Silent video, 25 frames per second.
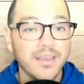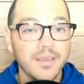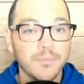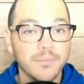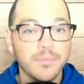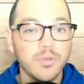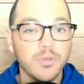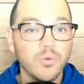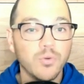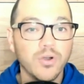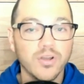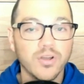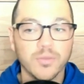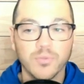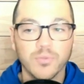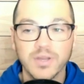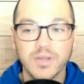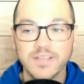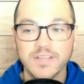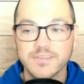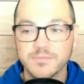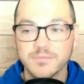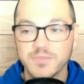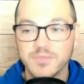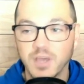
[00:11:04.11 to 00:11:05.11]
be willing to bring
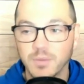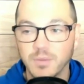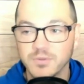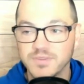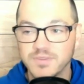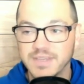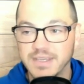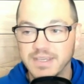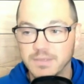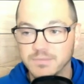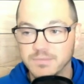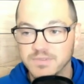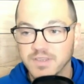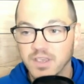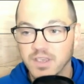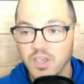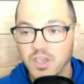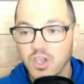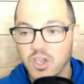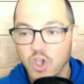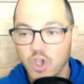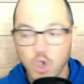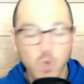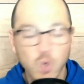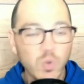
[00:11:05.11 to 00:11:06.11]
some double teams.
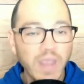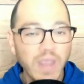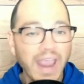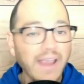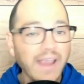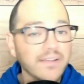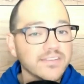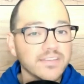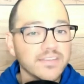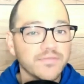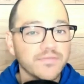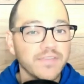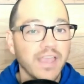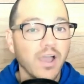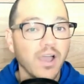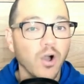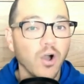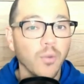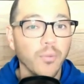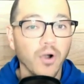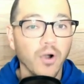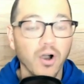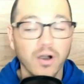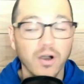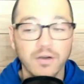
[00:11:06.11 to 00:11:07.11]
Who cares if you
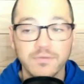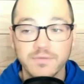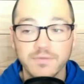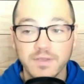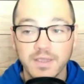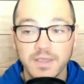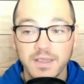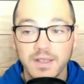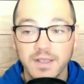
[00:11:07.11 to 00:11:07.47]
help off?